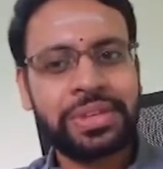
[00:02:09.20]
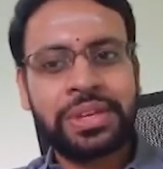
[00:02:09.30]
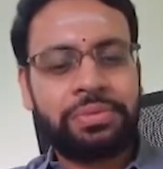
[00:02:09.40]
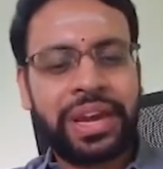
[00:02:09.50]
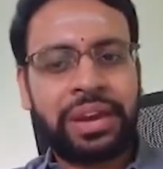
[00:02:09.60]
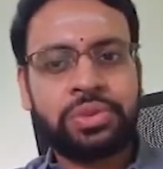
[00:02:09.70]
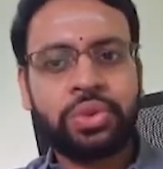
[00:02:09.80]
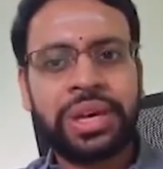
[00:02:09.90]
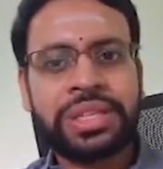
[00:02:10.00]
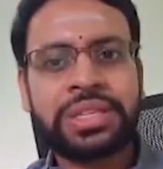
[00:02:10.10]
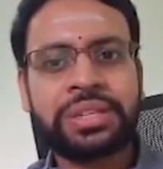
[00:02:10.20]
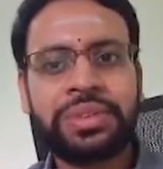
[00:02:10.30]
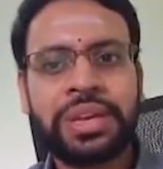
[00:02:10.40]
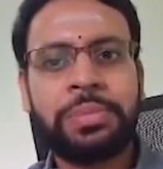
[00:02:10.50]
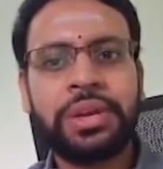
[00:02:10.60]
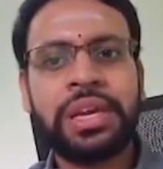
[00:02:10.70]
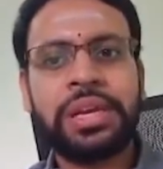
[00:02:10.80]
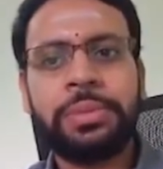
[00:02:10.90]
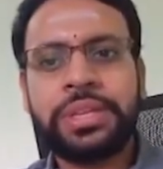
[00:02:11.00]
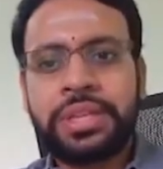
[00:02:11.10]
If I have to answer why medical
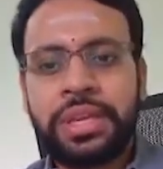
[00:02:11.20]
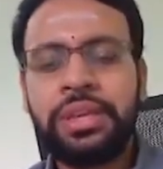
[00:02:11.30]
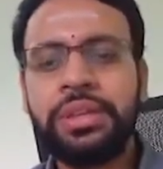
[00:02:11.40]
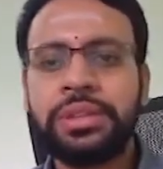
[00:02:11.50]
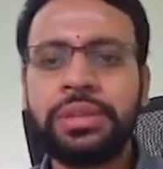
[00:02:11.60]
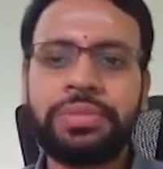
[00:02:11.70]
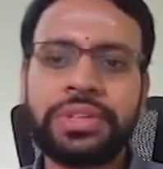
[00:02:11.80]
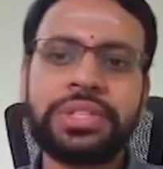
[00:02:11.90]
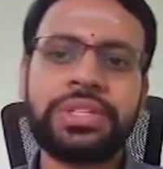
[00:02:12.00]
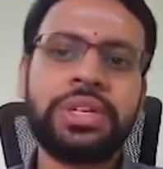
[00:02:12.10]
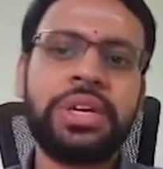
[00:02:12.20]
imaging, the first